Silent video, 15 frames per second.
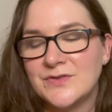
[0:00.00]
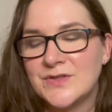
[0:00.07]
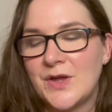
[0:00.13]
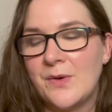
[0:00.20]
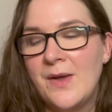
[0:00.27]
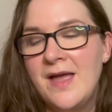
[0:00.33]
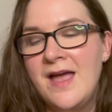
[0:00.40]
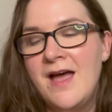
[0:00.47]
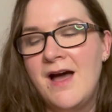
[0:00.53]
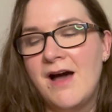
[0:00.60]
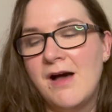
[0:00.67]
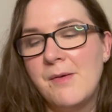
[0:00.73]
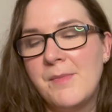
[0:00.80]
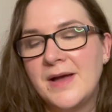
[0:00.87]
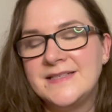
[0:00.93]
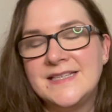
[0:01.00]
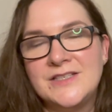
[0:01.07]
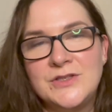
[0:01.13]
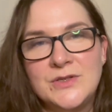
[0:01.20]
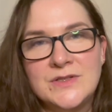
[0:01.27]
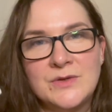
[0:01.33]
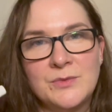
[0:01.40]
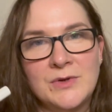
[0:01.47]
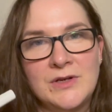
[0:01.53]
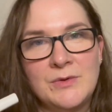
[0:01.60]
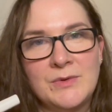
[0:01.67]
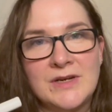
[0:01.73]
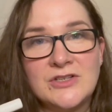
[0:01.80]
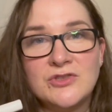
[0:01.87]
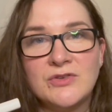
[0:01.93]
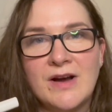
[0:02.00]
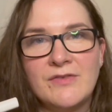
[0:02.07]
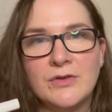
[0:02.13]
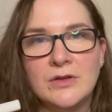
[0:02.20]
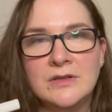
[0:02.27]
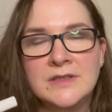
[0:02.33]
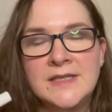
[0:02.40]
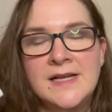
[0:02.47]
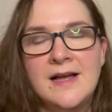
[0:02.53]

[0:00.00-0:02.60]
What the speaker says: So I tend to use it only when I travel.